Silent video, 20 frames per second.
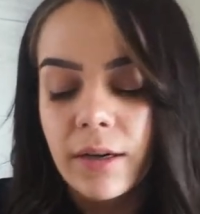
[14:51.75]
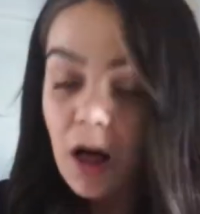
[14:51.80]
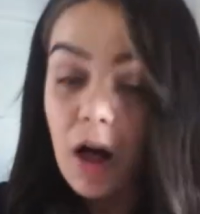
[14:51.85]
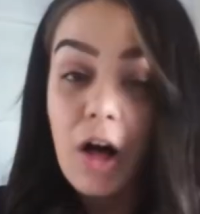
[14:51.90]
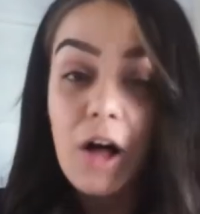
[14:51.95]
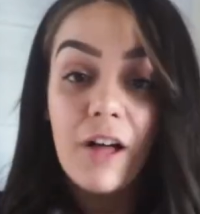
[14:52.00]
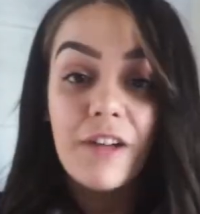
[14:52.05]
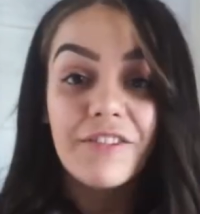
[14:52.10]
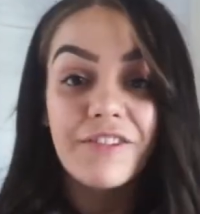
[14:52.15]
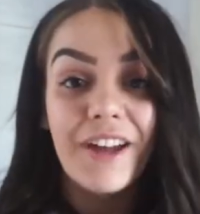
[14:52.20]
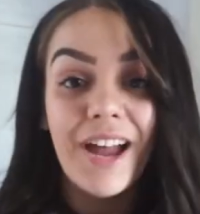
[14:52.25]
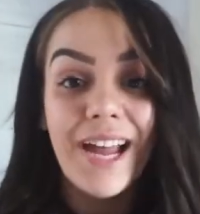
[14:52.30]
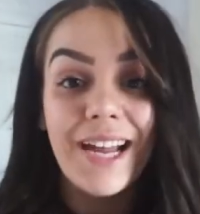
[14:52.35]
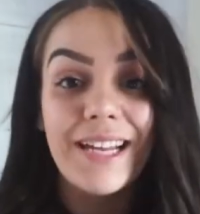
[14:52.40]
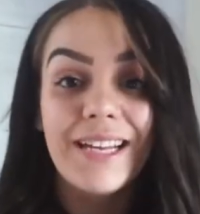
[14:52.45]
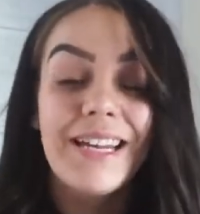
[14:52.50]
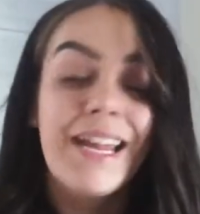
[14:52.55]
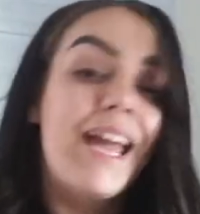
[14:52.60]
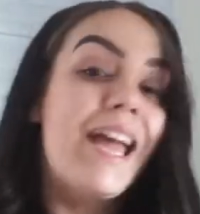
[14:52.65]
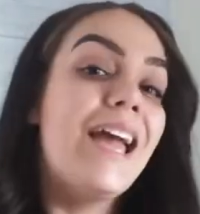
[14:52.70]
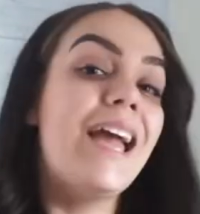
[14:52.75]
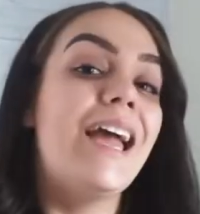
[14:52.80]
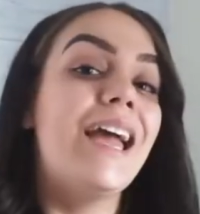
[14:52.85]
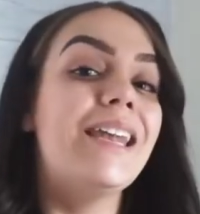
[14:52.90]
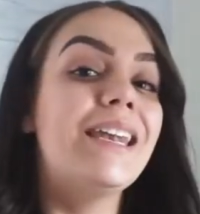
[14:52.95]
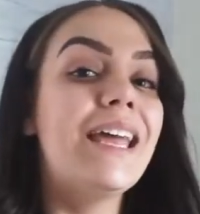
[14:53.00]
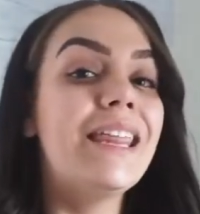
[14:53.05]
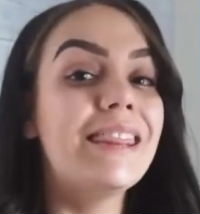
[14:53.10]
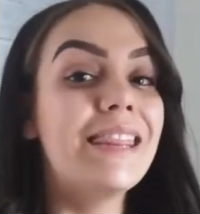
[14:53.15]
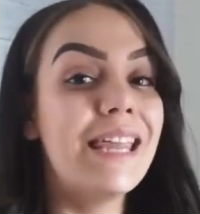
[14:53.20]
All right, and
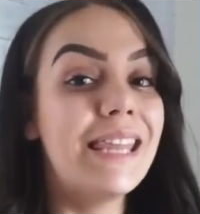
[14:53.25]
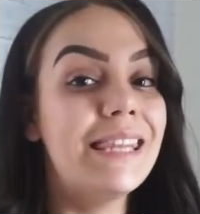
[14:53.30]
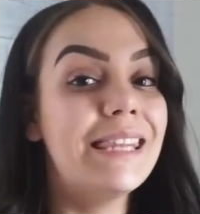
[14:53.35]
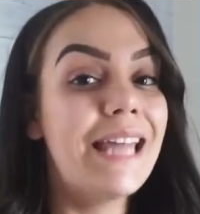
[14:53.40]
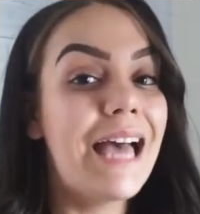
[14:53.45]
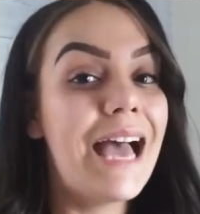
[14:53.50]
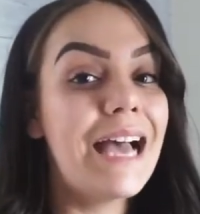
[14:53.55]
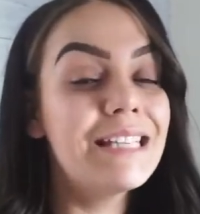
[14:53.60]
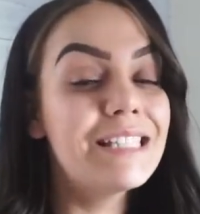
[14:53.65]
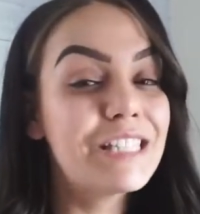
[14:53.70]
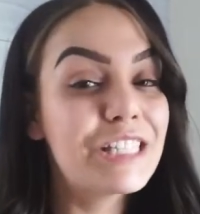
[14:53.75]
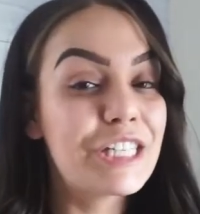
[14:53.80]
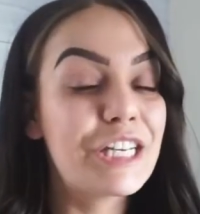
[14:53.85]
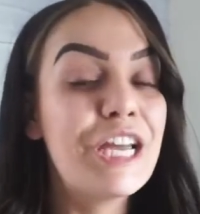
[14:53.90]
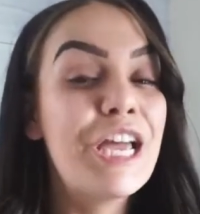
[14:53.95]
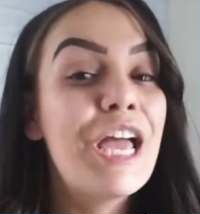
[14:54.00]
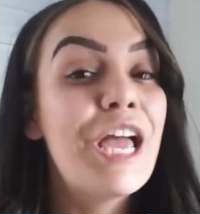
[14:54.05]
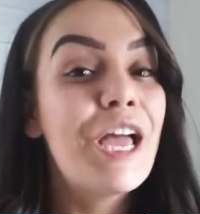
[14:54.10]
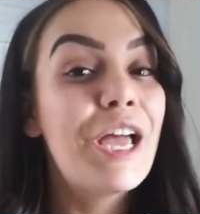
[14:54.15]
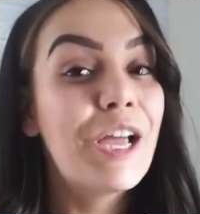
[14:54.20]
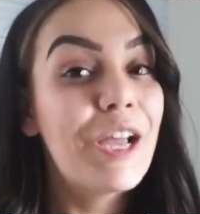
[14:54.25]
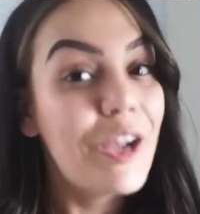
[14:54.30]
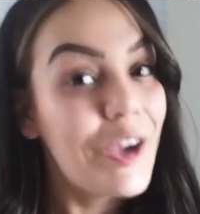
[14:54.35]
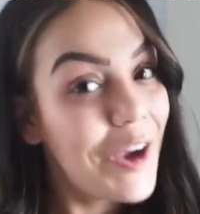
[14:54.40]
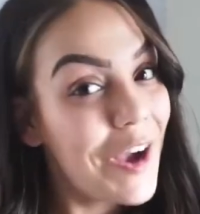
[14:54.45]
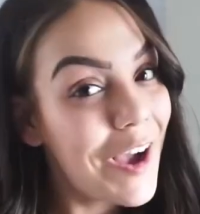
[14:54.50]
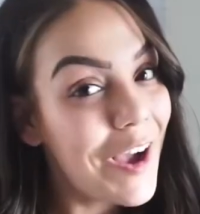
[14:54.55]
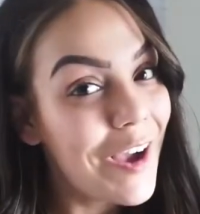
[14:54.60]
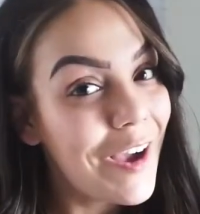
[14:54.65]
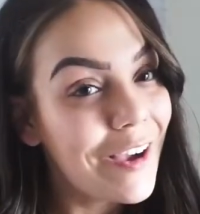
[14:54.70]
the last
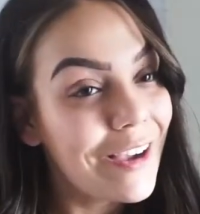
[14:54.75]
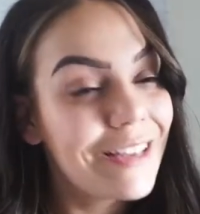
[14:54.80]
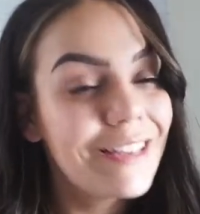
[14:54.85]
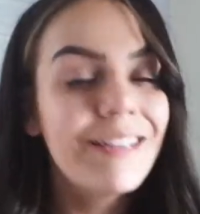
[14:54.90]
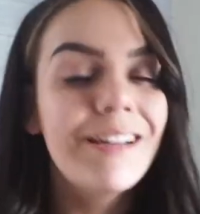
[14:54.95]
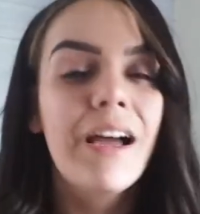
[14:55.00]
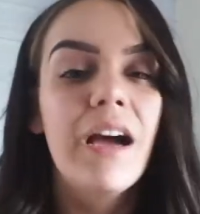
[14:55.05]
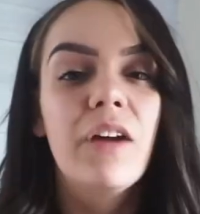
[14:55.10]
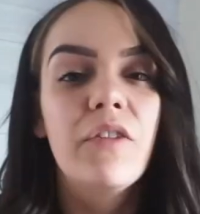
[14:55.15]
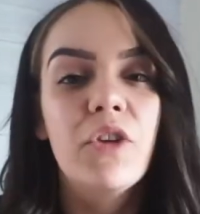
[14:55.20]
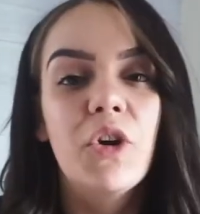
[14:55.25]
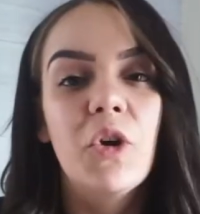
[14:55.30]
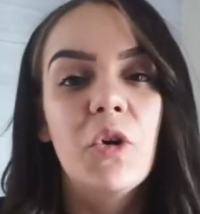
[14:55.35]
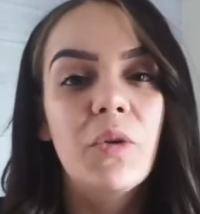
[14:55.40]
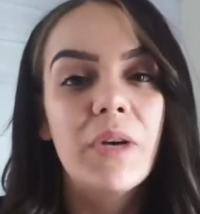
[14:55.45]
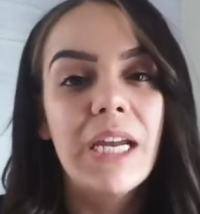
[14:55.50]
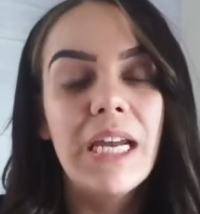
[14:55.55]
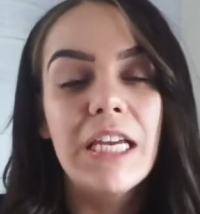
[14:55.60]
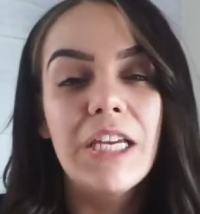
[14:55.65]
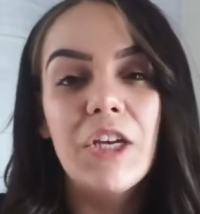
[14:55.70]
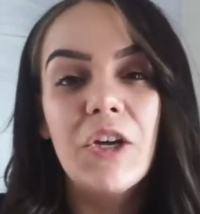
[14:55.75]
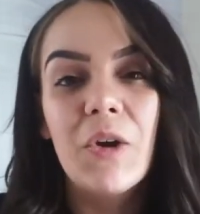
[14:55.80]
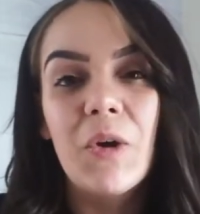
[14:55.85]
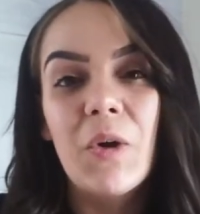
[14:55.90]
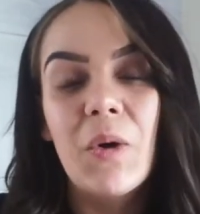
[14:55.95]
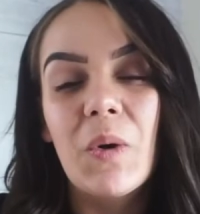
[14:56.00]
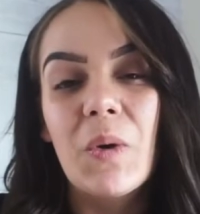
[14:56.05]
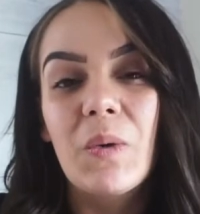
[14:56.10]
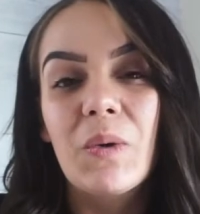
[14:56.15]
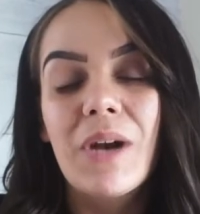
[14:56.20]
con of owning your
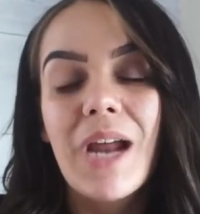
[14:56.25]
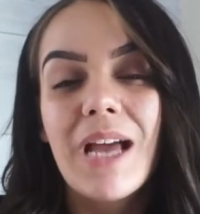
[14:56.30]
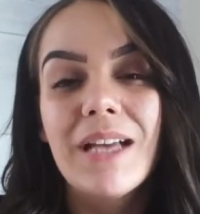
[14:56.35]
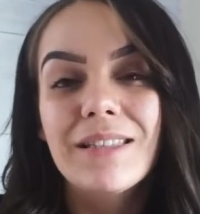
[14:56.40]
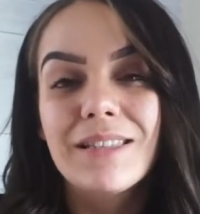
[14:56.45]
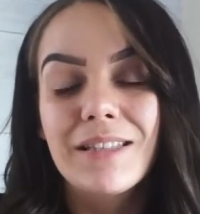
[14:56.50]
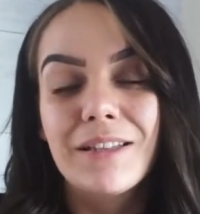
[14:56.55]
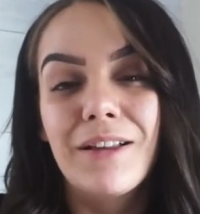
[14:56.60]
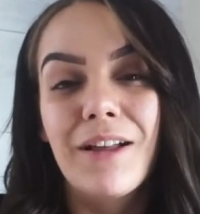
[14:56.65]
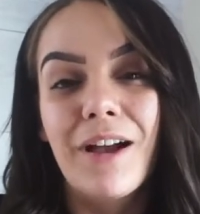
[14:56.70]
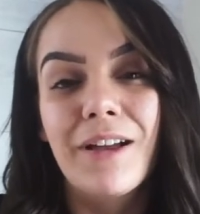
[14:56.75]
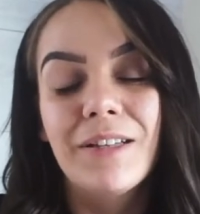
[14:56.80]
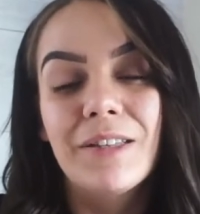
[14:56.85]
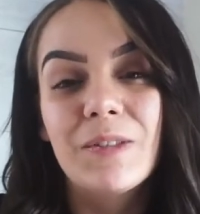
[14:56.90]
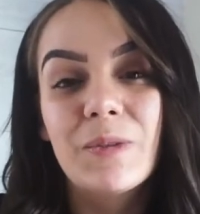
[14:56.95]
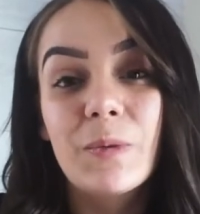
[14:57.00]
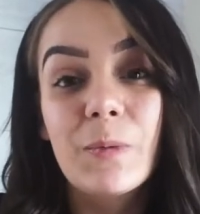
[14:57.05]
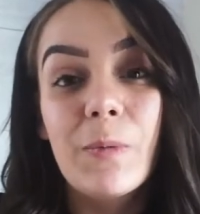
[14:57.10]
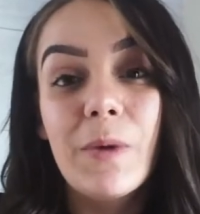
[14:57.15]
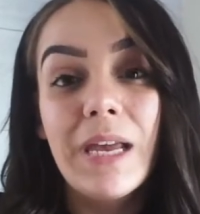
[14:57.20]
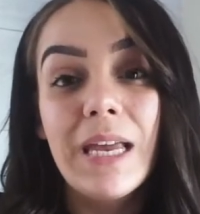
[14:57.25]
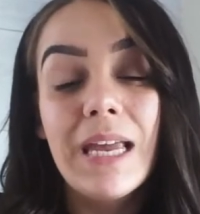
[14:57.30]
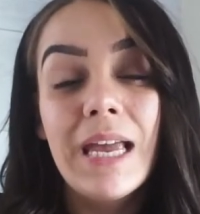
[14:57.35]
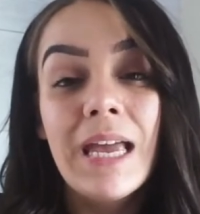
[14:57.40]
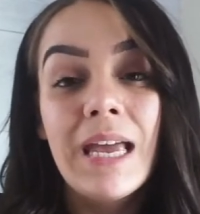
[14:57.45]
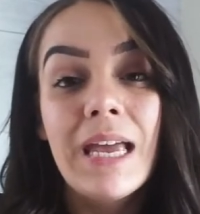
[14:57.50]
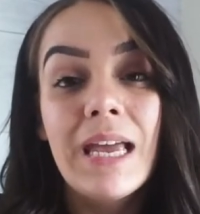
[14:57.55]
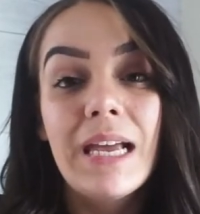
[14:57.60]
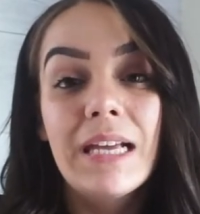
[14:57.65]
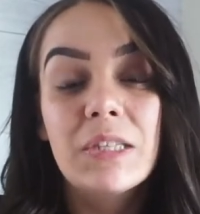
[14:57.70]
own salon suite
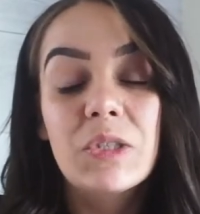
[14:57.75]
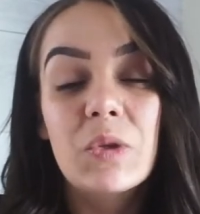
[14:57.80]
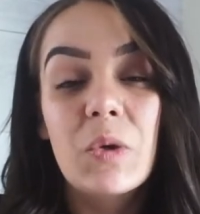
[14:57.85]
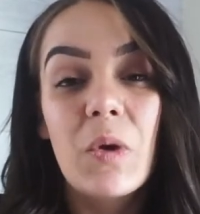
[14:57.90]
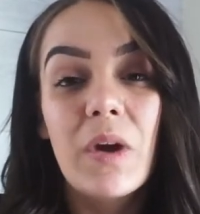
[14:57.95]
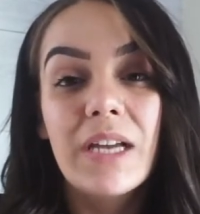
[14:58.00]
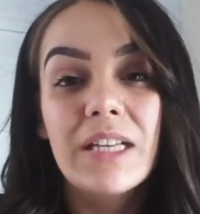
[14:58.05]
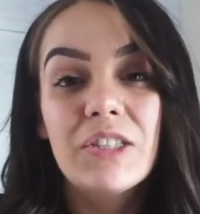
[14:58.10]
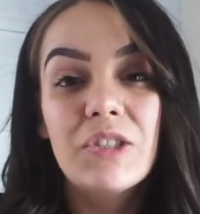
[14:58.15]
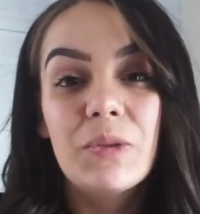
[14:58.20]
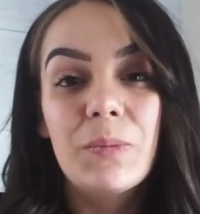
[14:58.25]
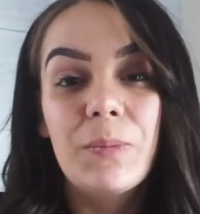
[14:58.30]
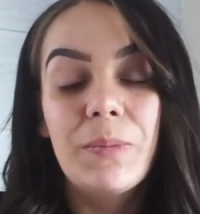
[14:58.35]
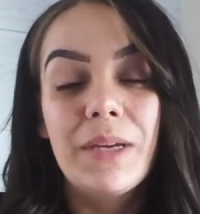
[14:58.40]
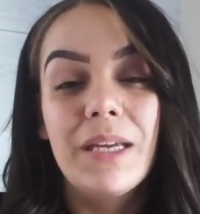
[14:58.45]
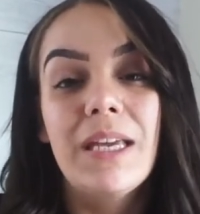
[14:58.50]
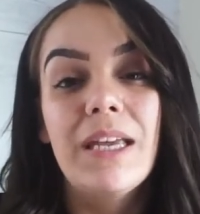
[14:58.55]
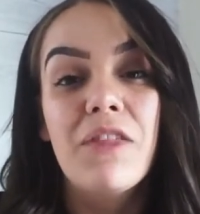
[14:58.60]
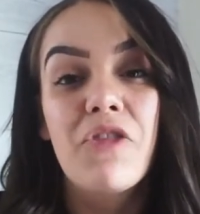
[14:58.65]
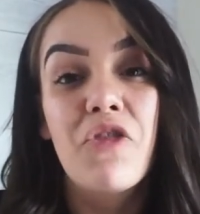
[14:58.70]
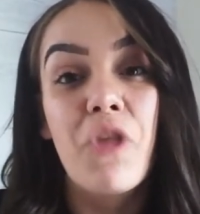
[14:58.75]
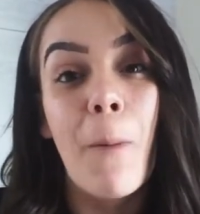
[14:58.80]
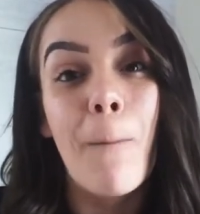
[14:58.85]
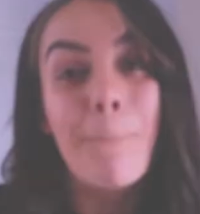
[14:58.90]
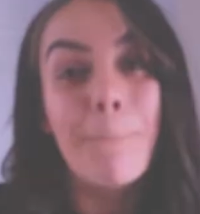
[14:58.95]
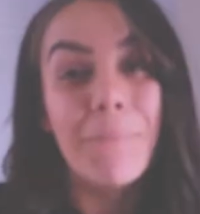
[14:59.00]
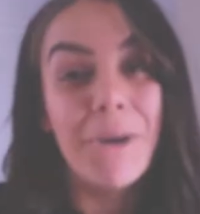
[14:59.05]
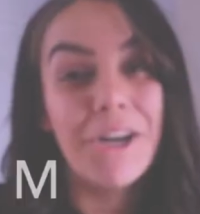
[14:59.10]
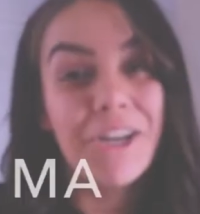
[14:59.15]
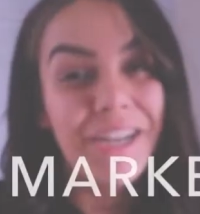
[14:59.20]
is going to be the
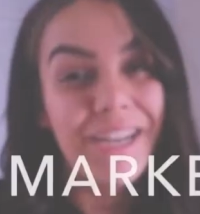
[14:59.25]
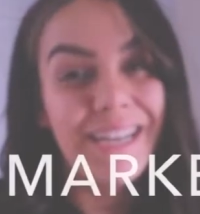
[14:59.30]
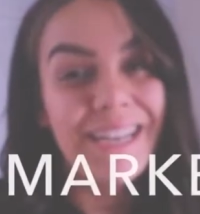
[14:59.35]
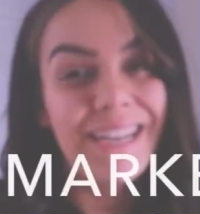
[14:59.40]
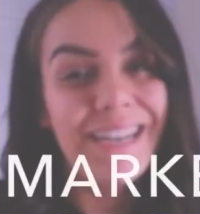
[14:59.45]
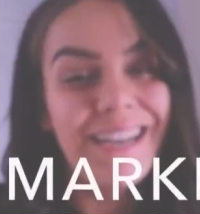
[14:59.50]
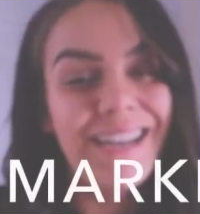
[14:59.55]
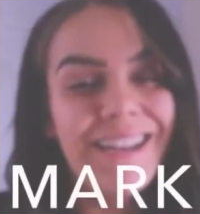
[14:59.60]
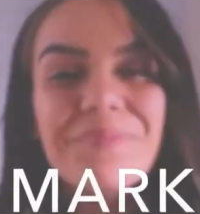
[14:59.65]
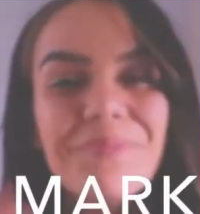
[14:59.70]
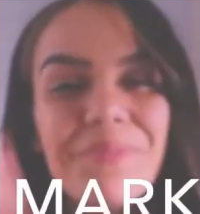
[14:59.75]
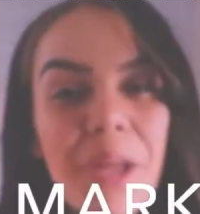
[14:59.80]
marketing.